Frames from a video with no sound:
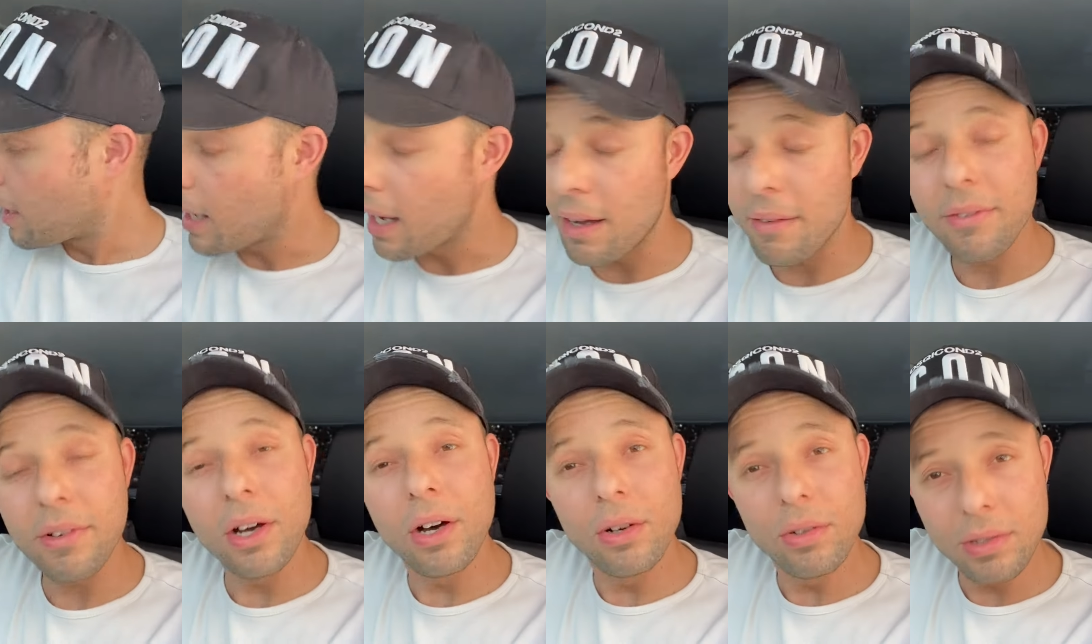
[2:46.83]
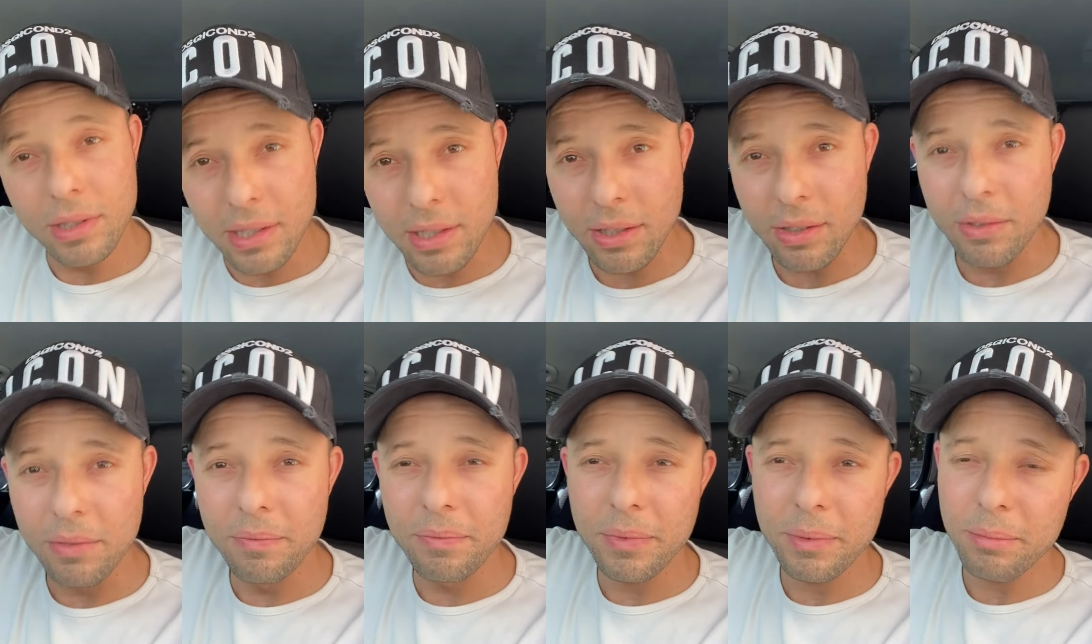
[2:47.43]
I've also
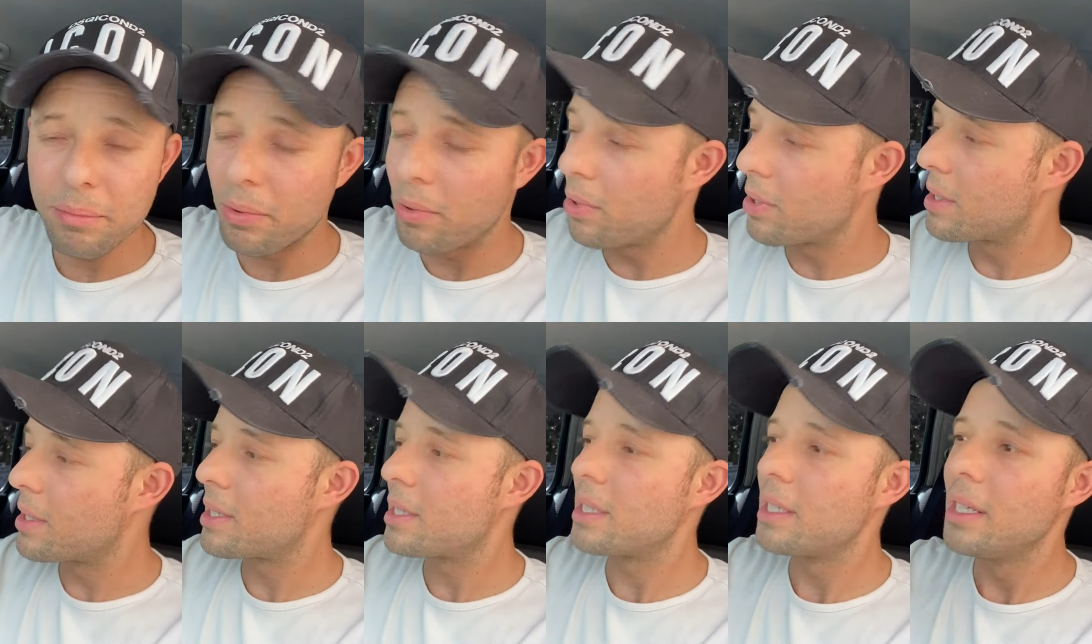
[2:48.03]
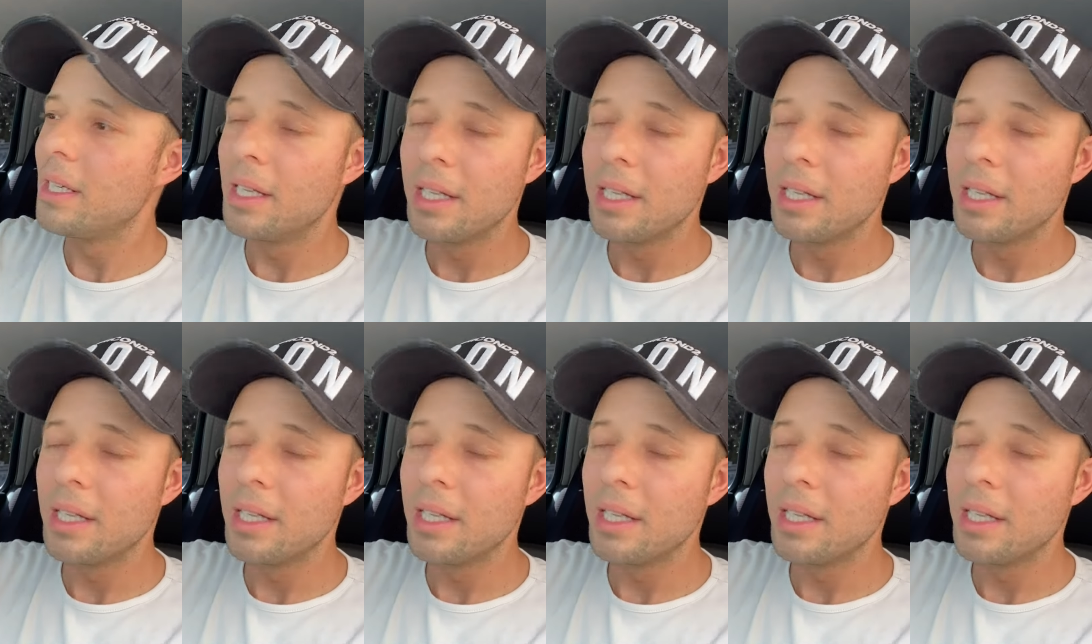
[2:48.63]
bought